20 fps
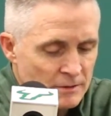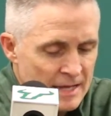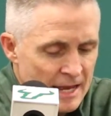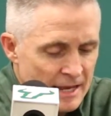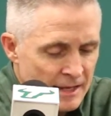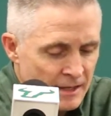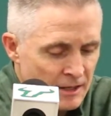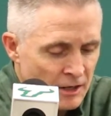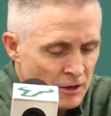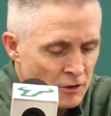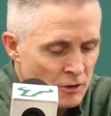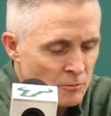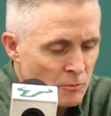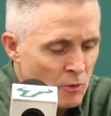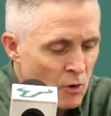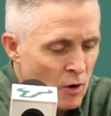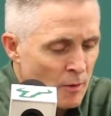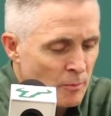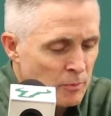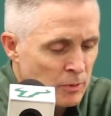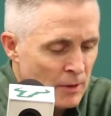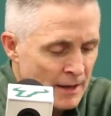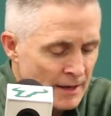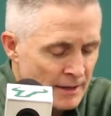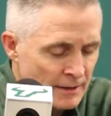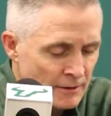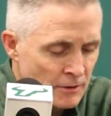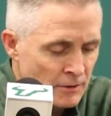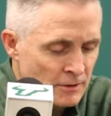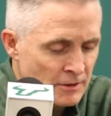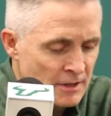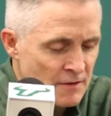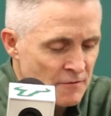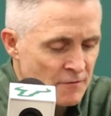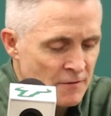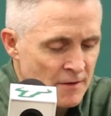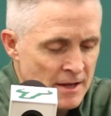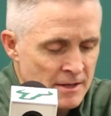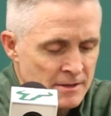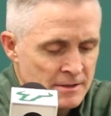taking care of the ball, playing good
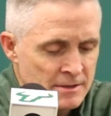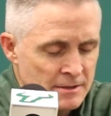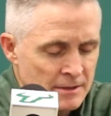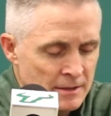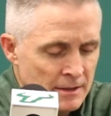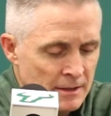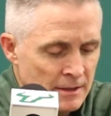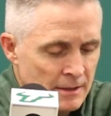defense,